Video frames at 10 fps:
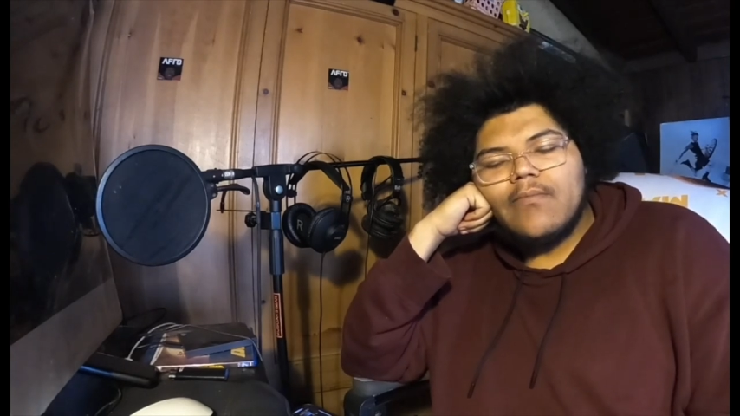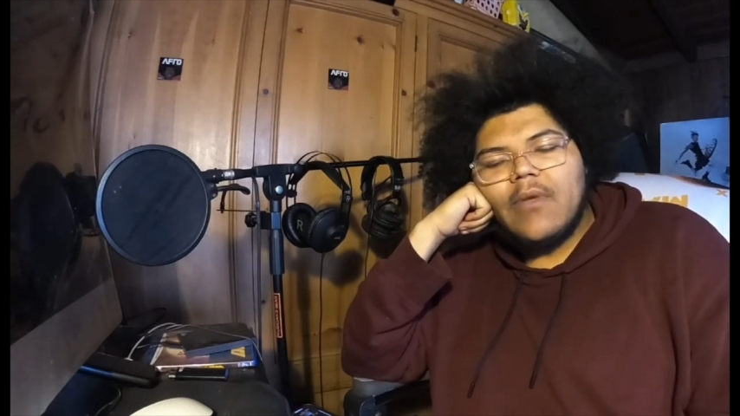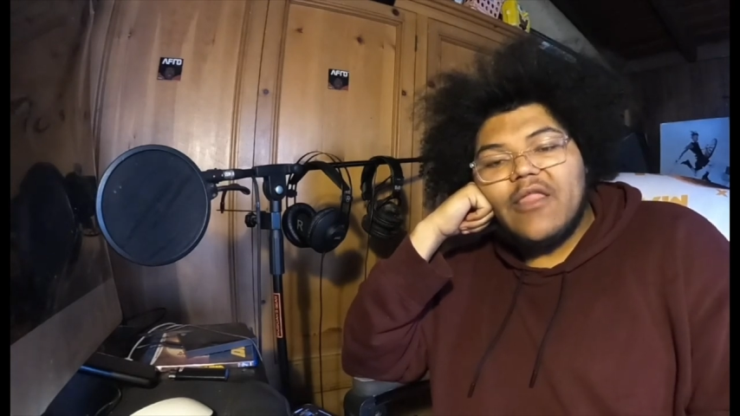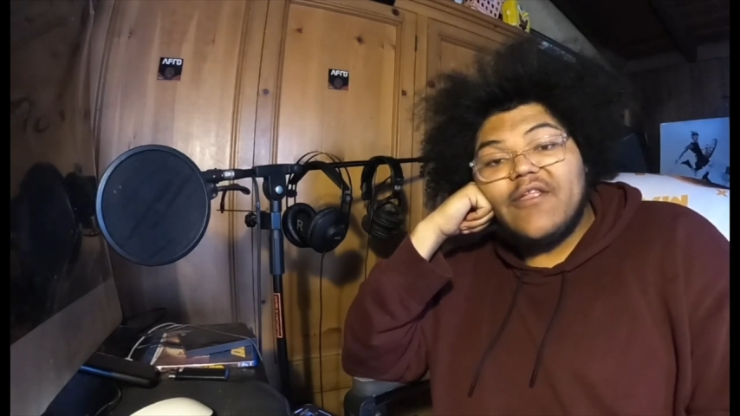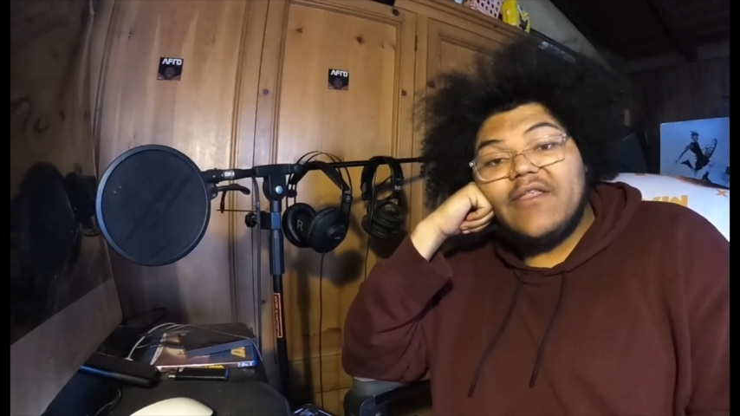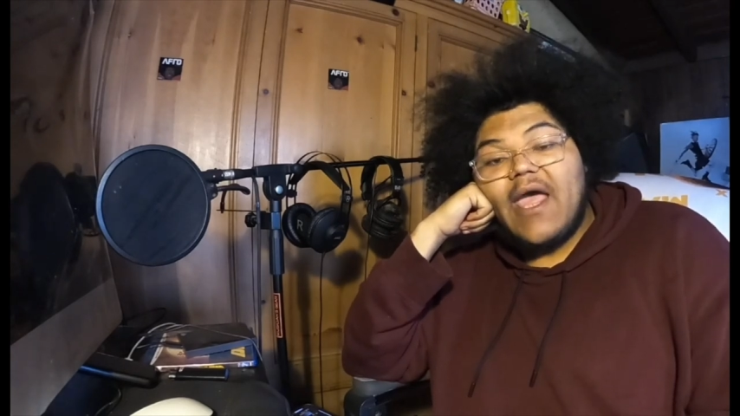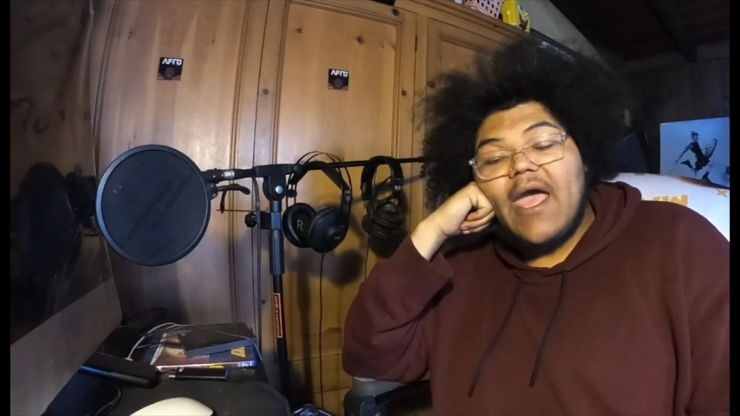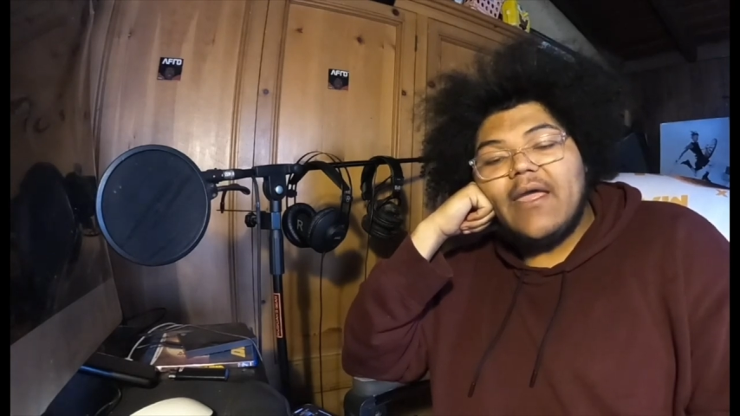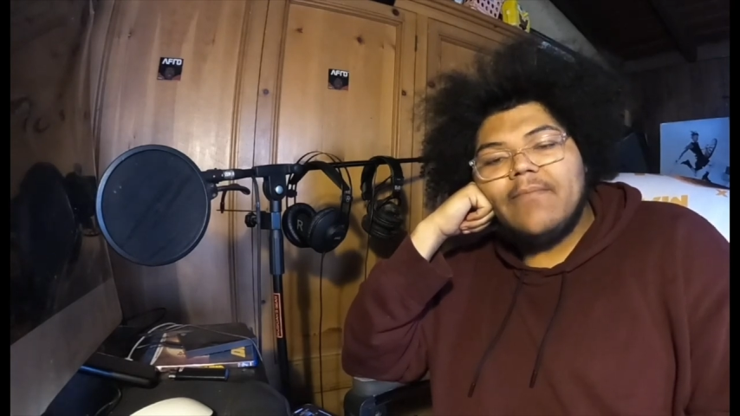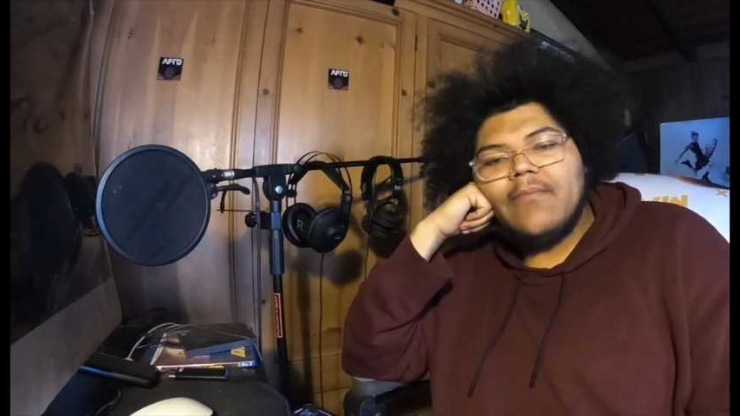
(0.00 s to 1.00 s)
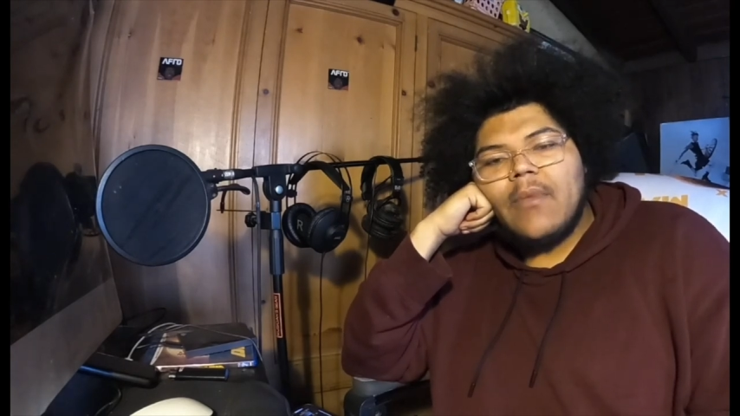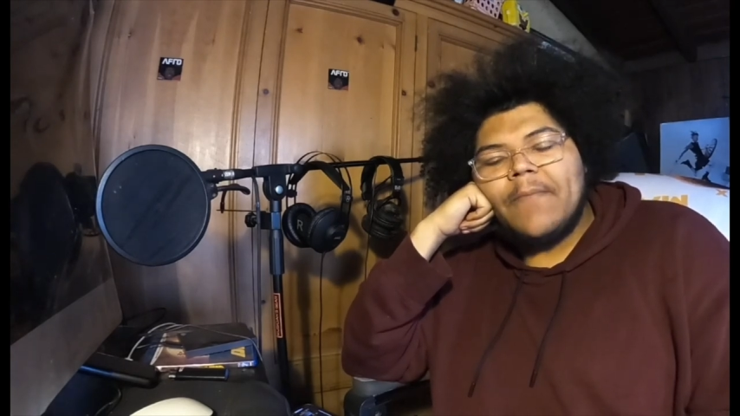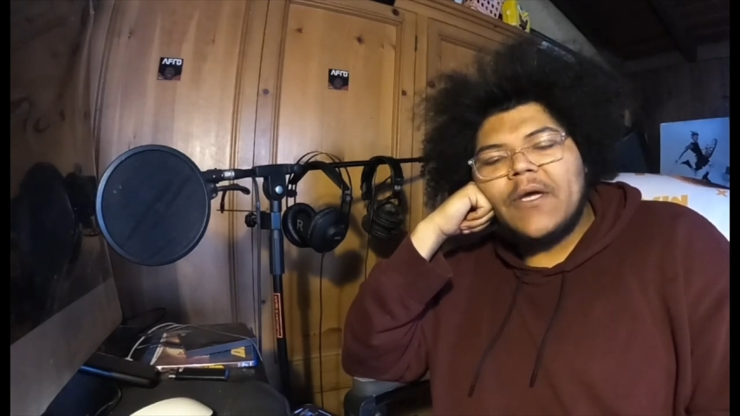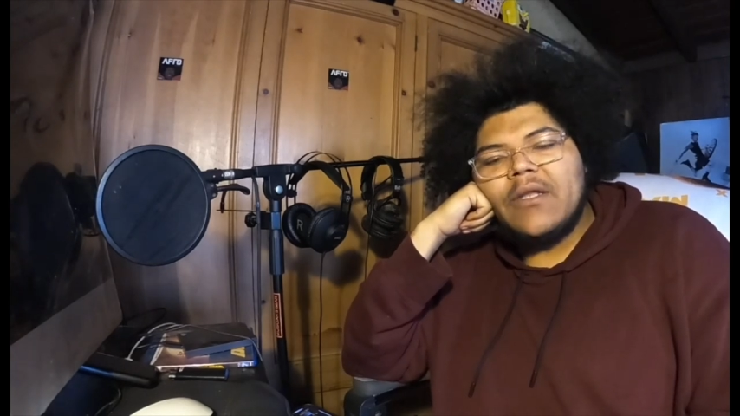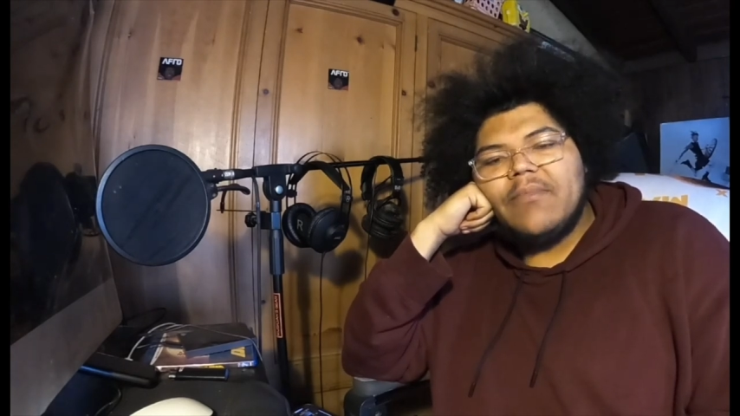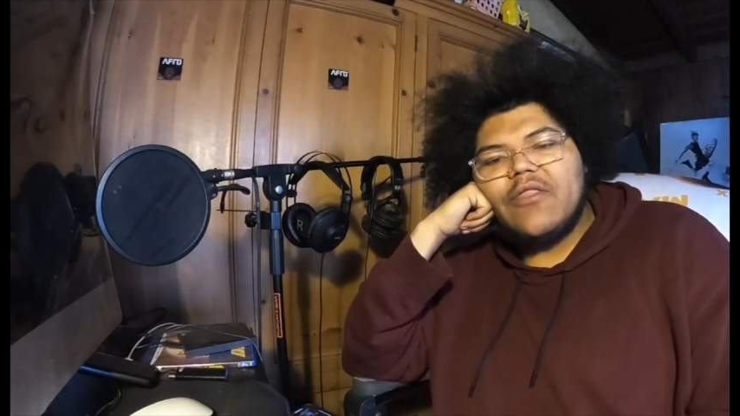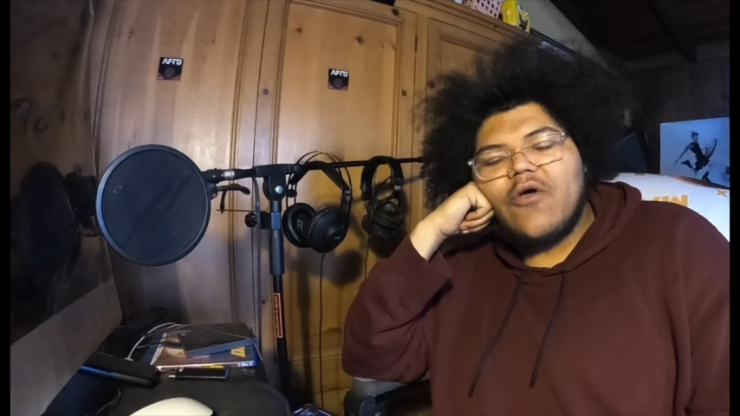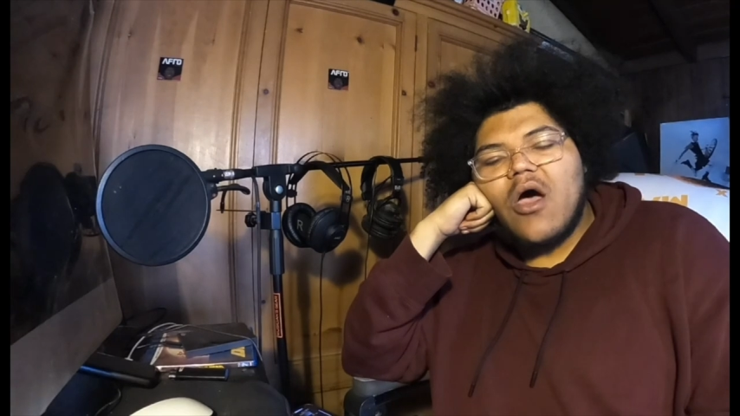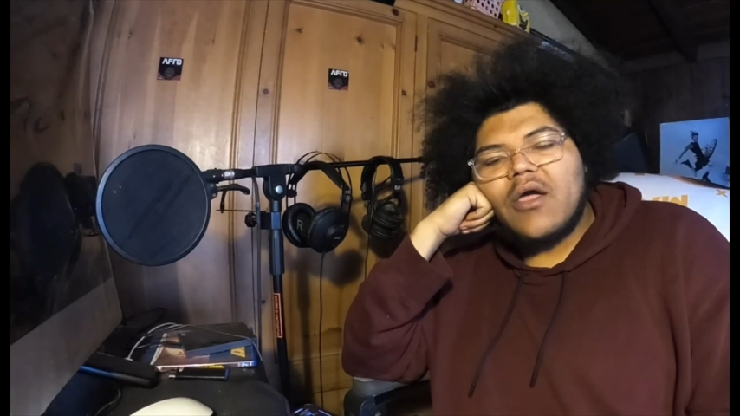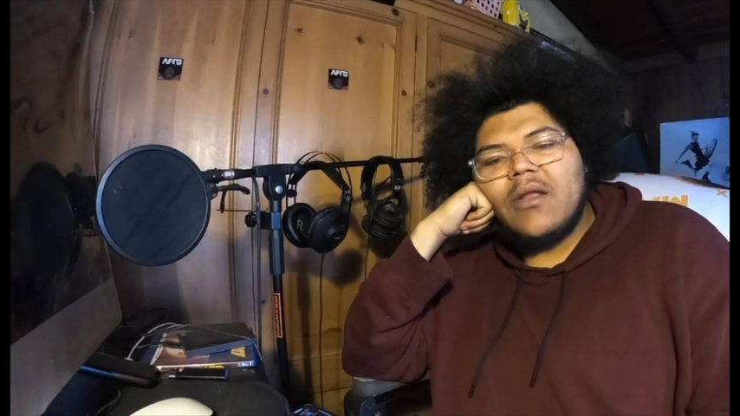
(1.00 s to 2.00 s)
and today I'm going to be
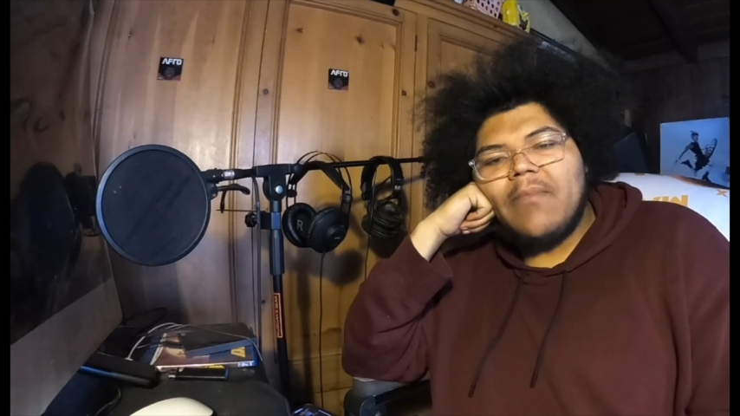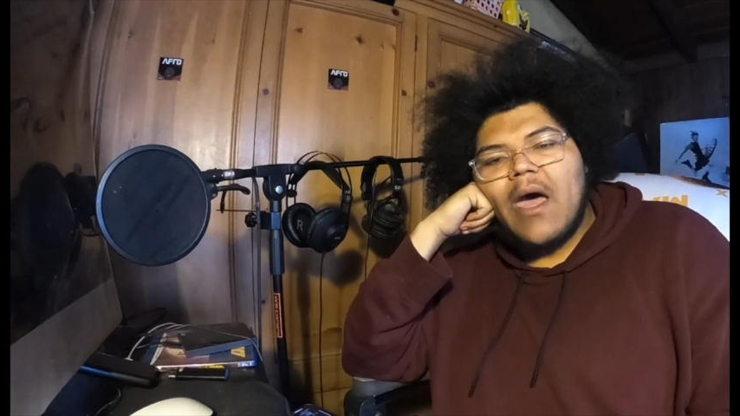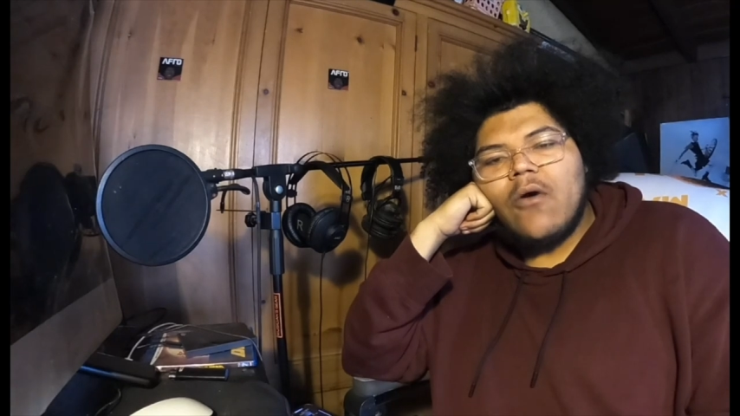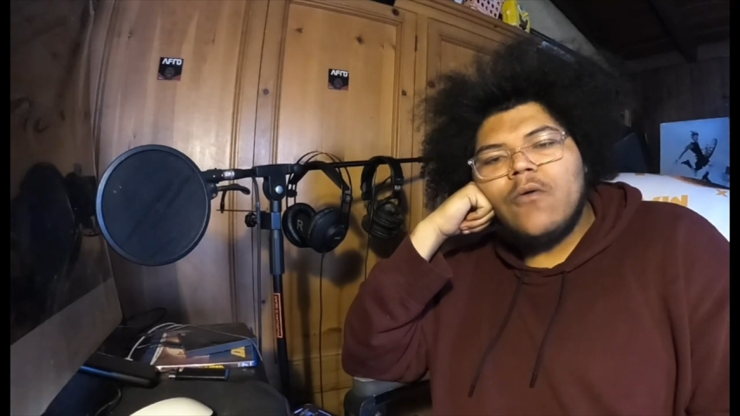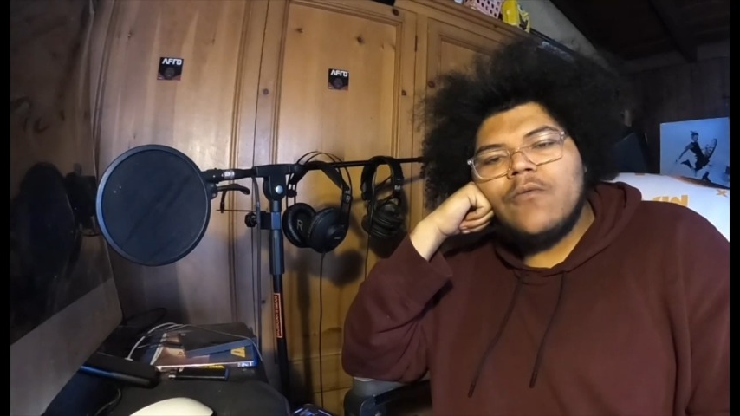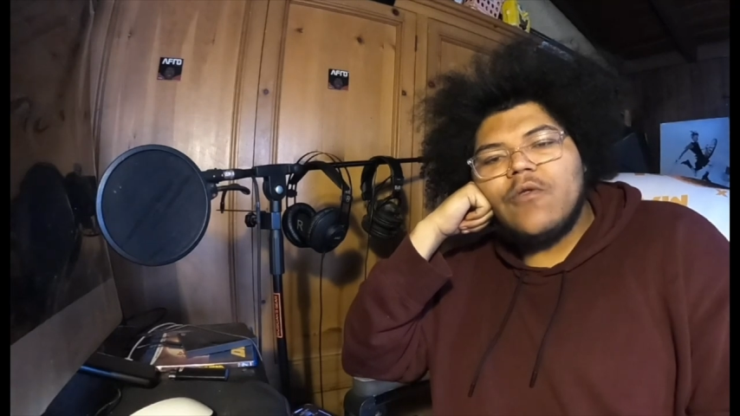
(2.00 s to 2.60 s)
talking about